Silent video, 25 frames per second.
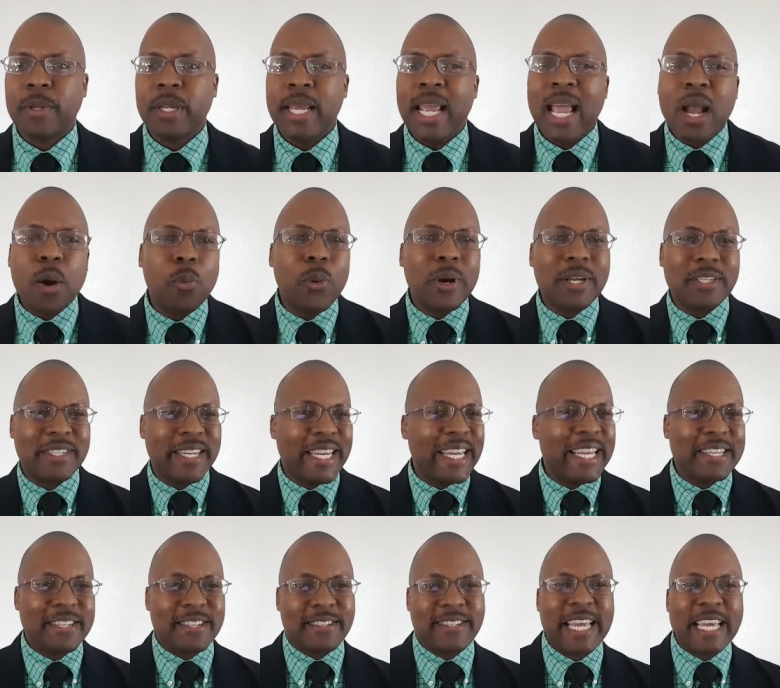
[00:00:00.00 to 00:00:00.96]
And once he
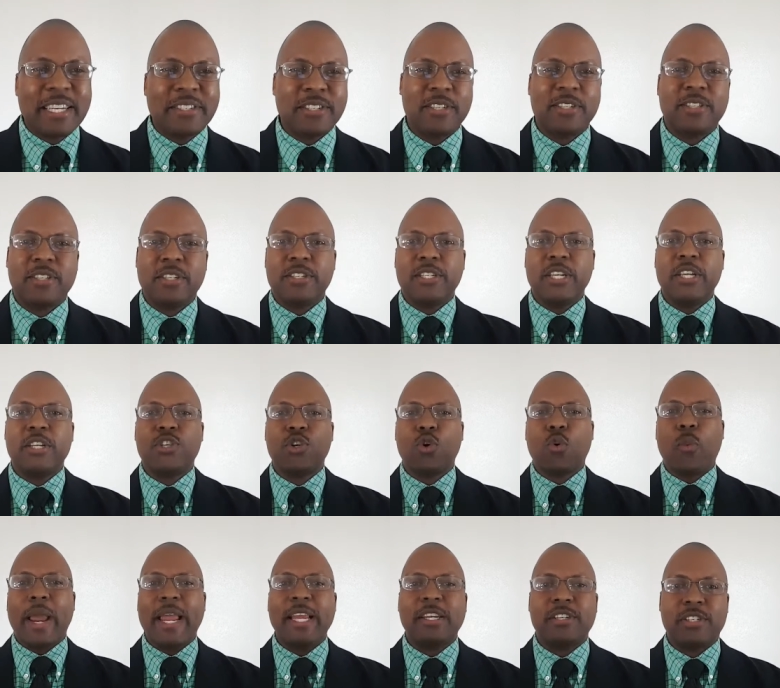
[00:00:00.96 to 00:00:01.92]
assesses the
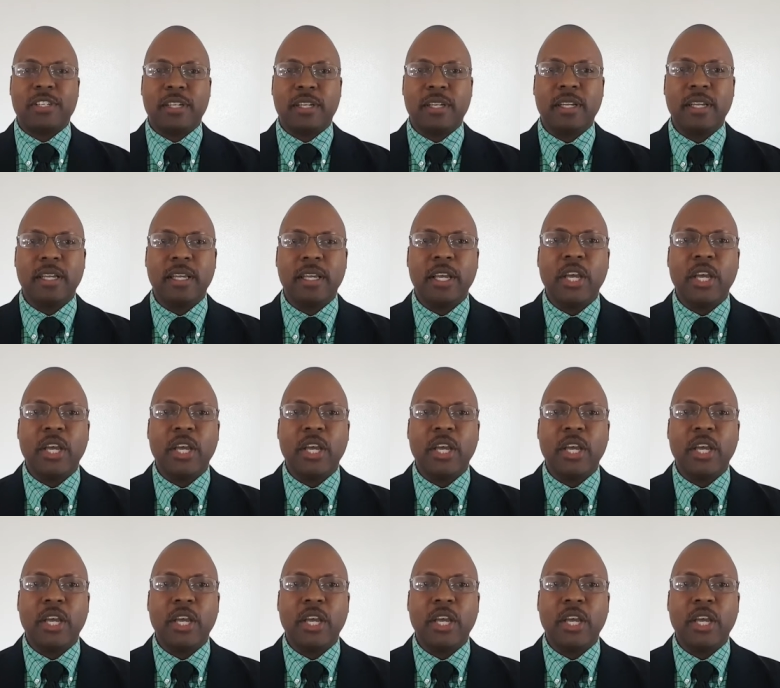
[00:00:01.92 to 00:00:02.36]
situation,